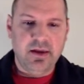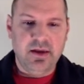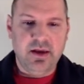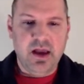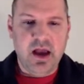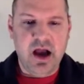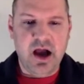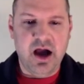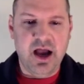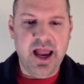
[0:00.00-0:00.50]

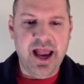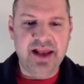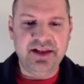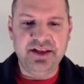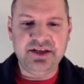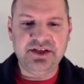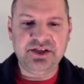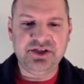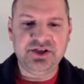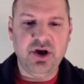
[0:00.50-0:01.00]
And
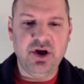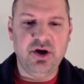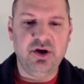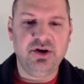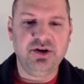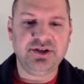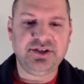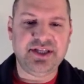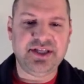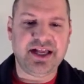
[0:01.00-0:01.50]
this
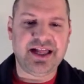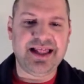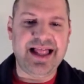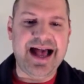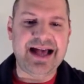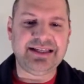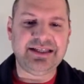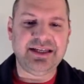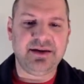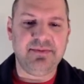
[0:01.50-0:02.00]
shows the
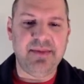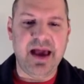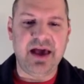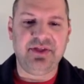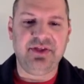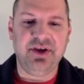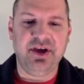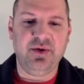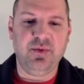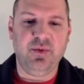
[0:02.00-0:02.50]
classic
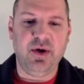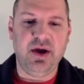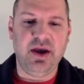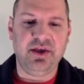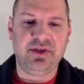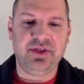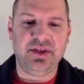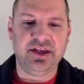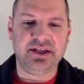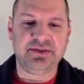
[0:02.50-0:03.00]
method
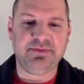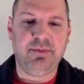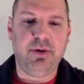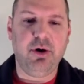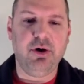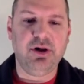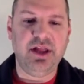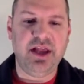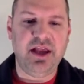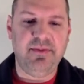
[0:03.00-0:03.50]
with this
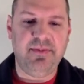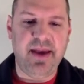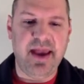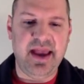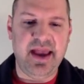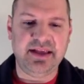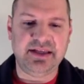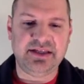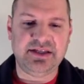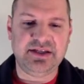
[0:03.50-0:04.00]

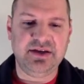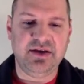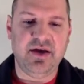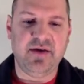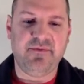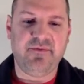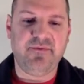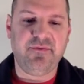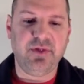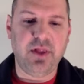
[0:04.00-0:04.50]
pulley-based
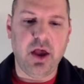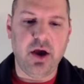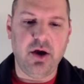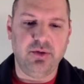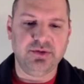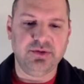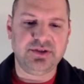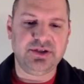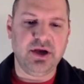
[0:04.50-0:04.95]
float.